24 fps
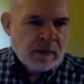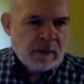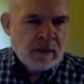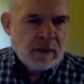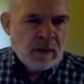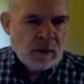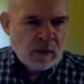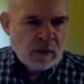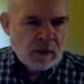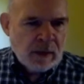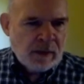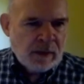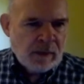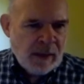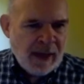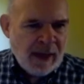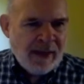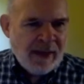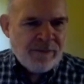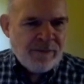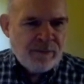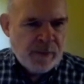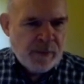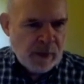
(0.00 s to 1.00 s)
Like a
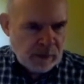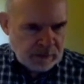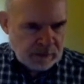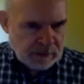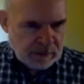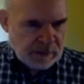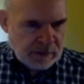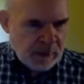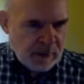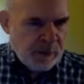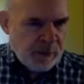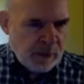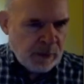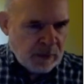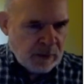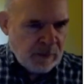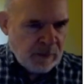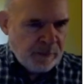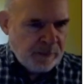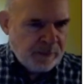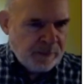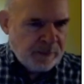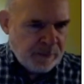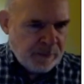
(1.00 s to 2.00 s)
half built and then put the
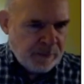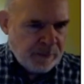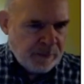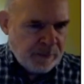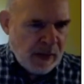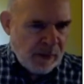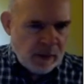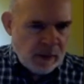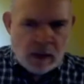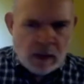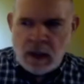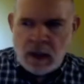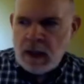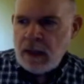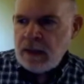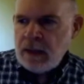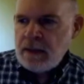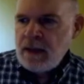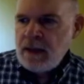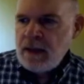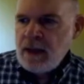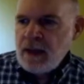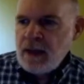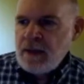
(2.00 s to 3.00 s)
power on?